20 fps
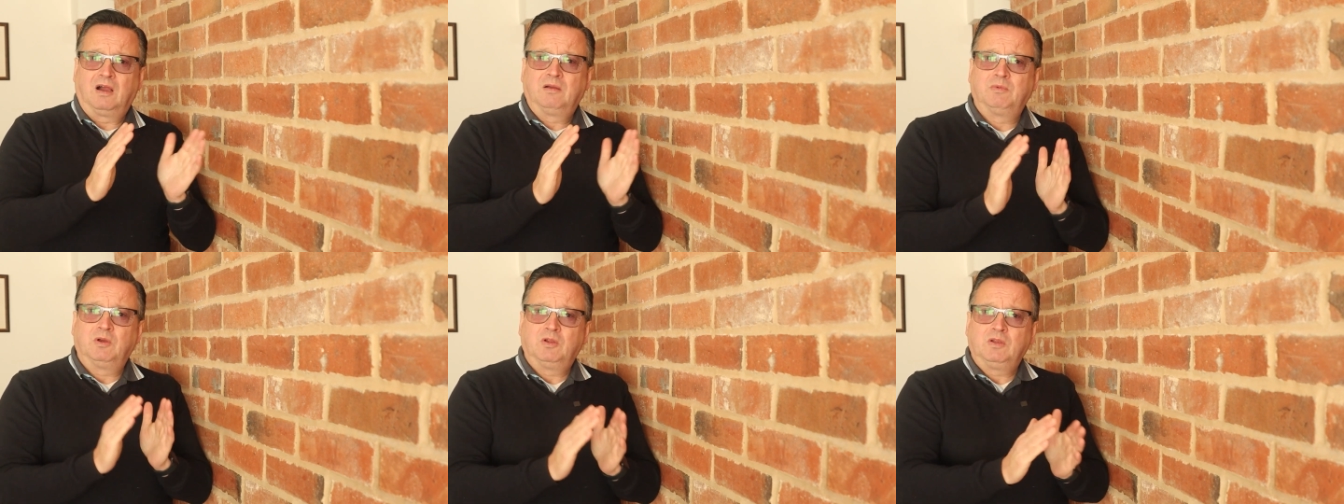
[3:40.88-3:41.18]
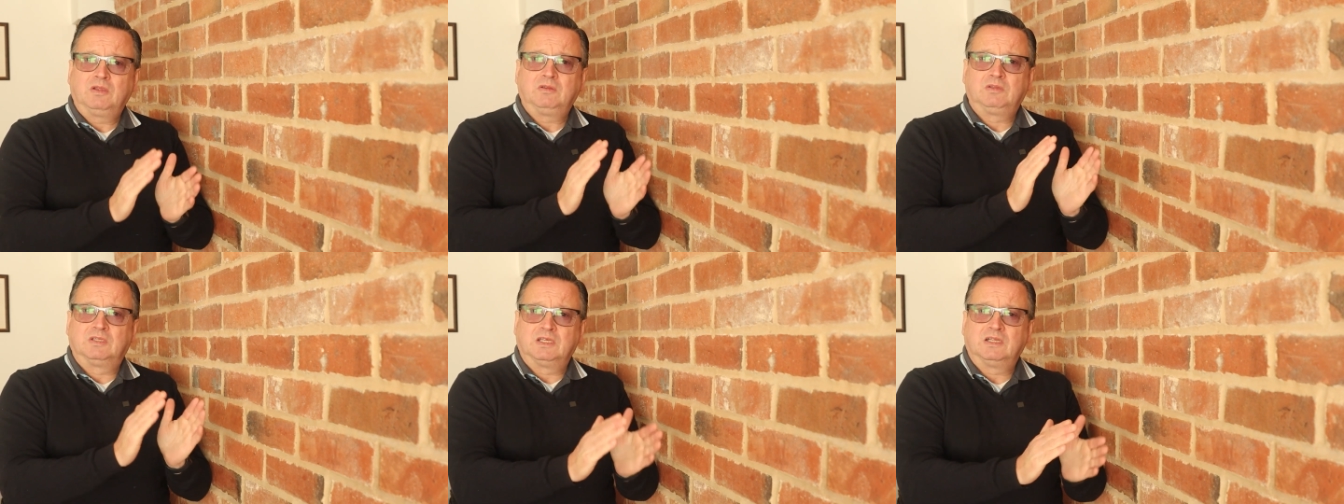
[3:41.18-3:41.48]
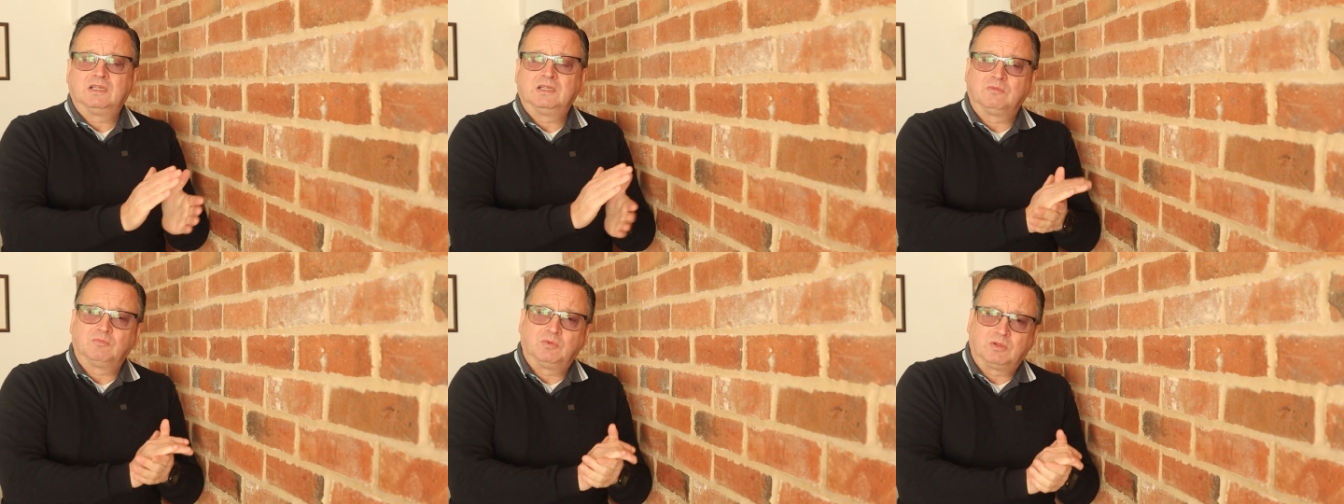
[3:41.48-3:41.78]
I'm only
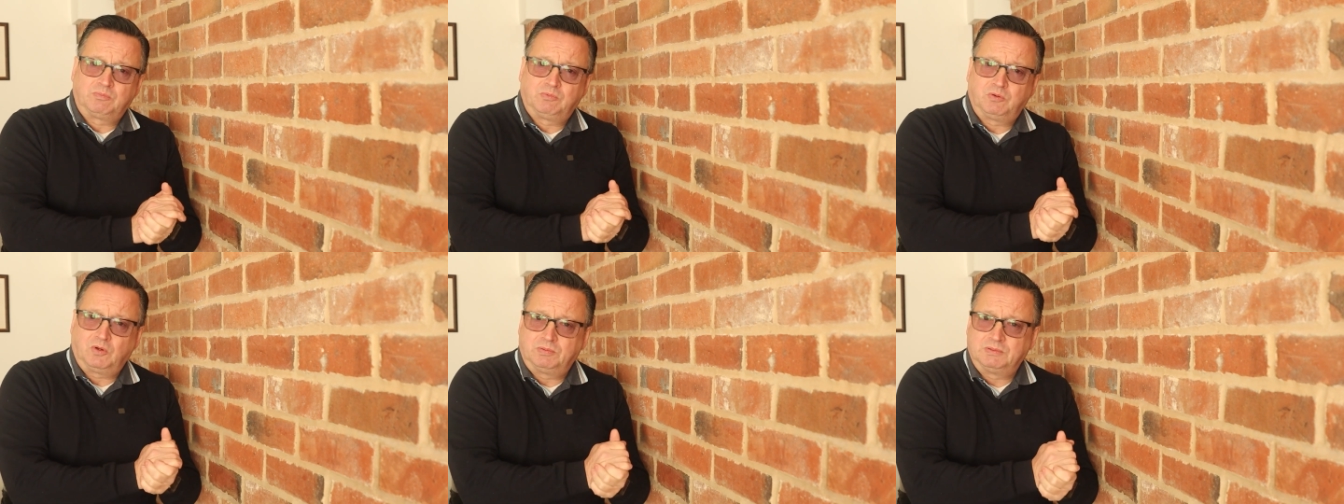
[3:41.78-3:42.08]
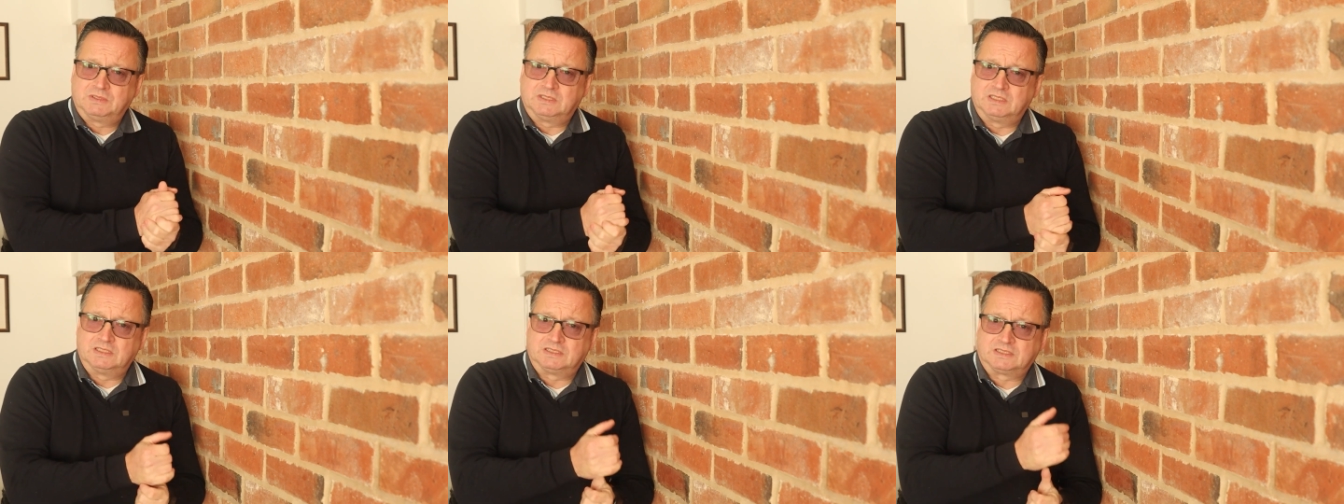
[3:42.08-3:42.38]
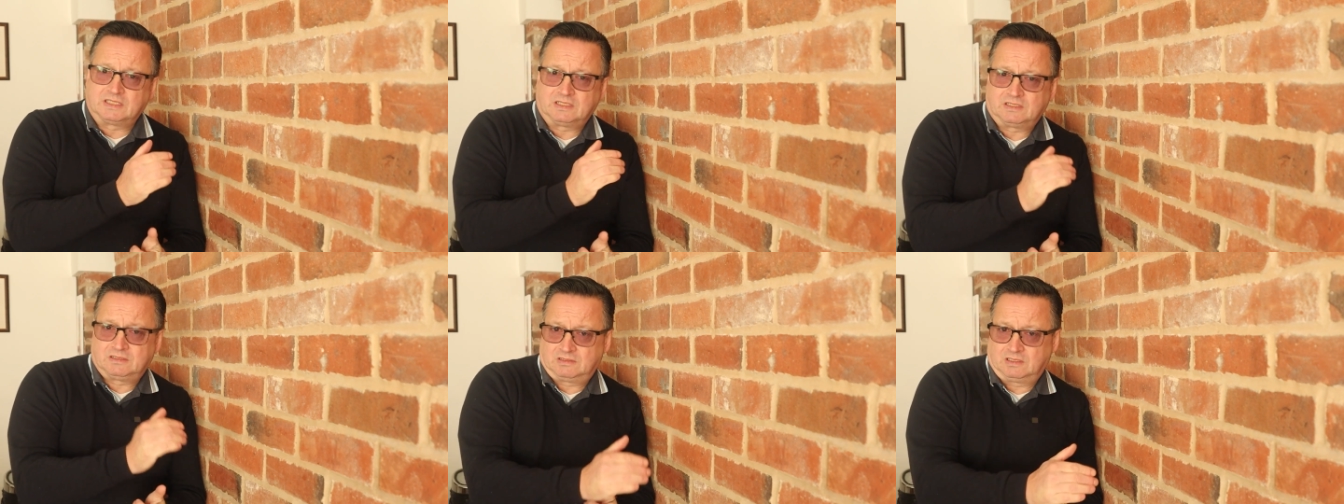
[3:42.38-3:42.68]
dealing with
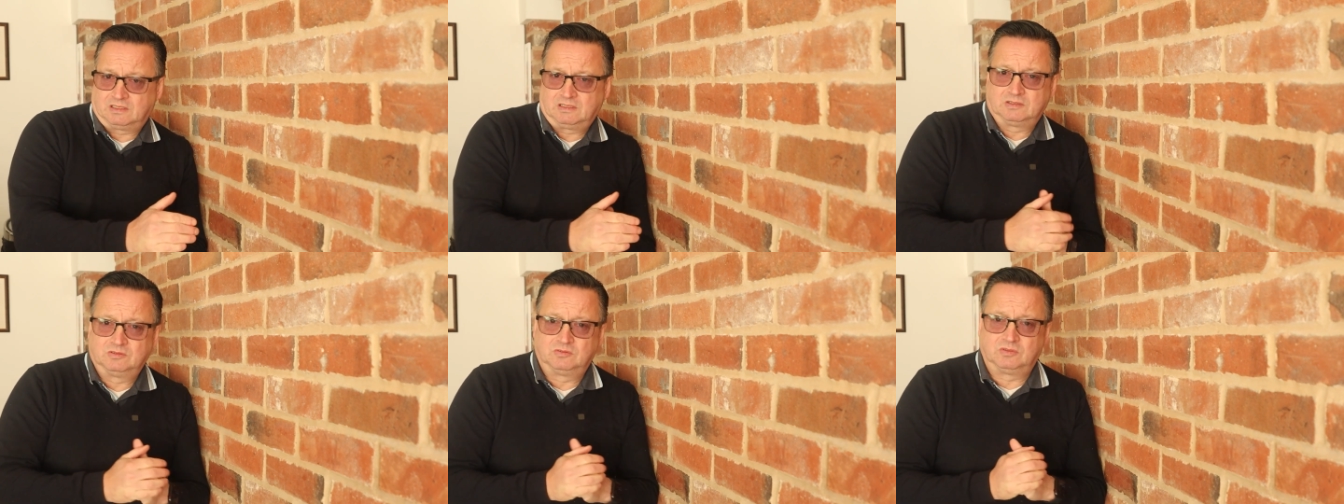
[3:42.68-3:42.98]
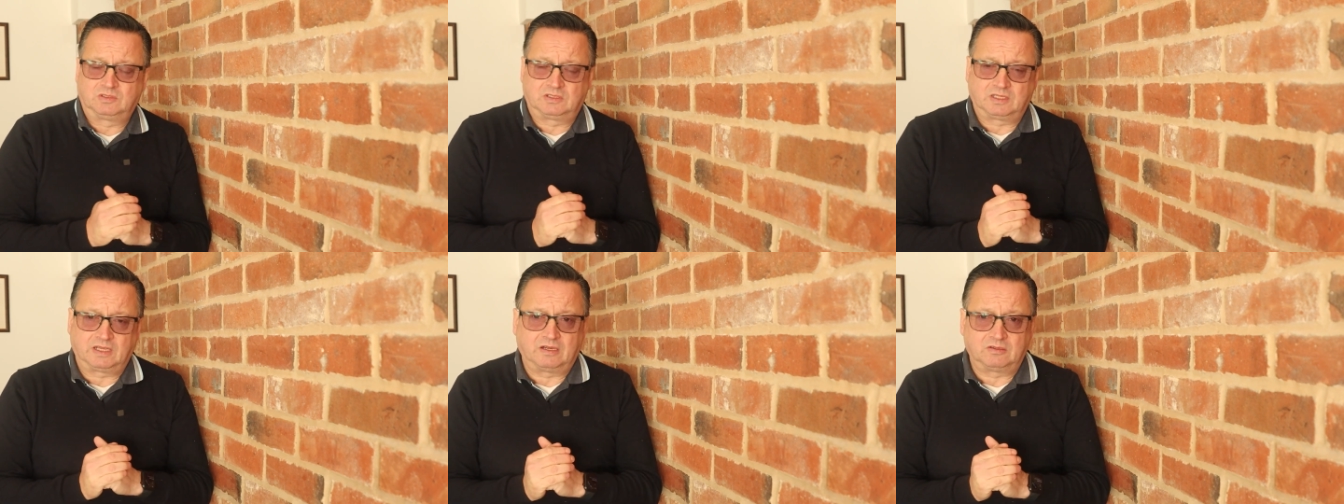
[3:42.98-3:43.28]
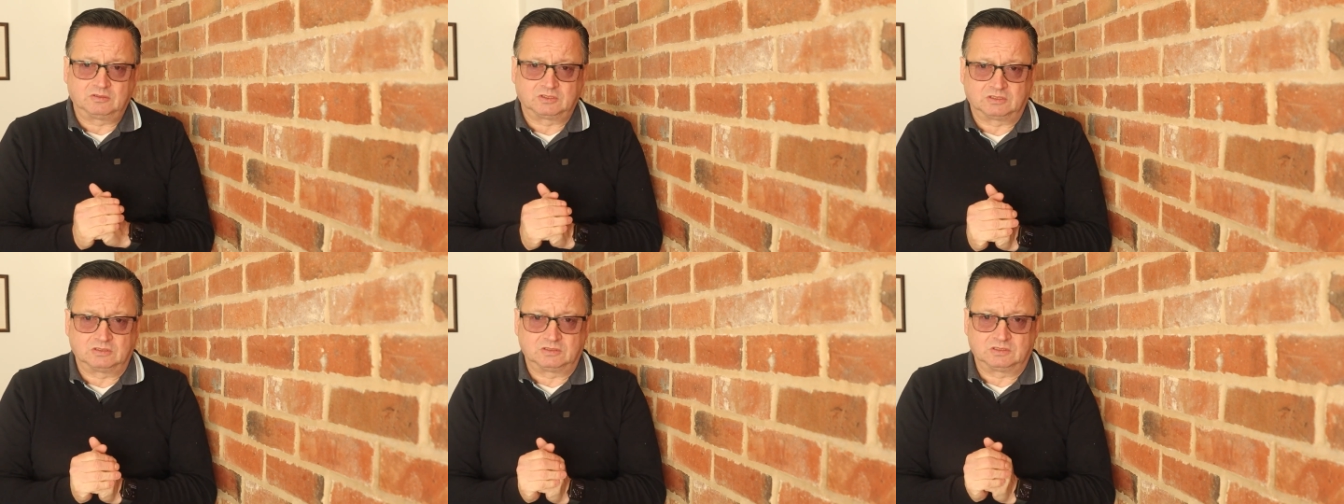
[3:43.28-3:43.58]
properties at
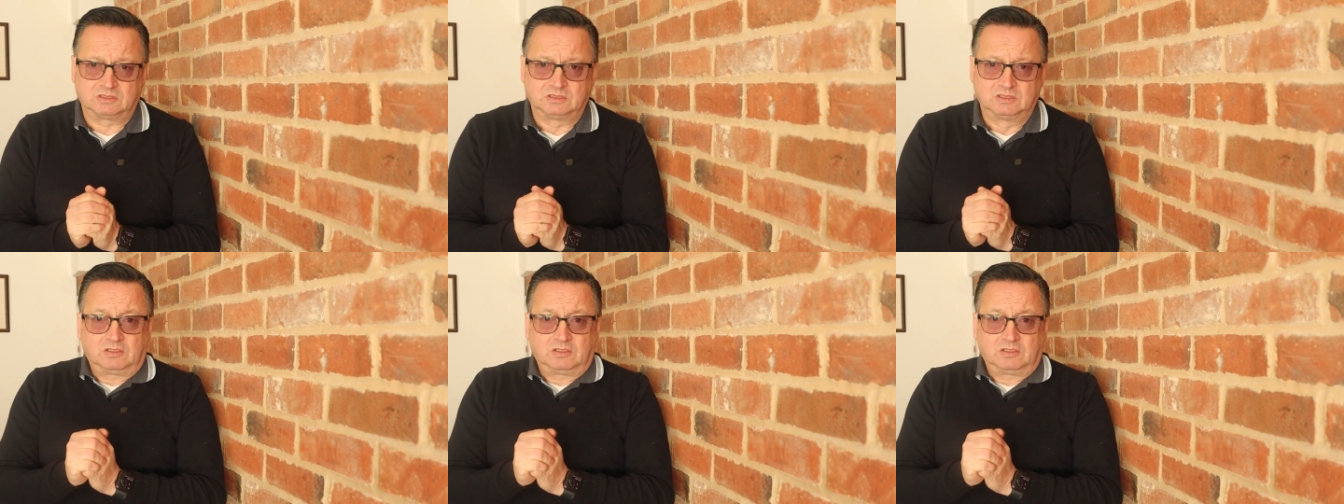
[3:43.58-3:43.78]
100,000.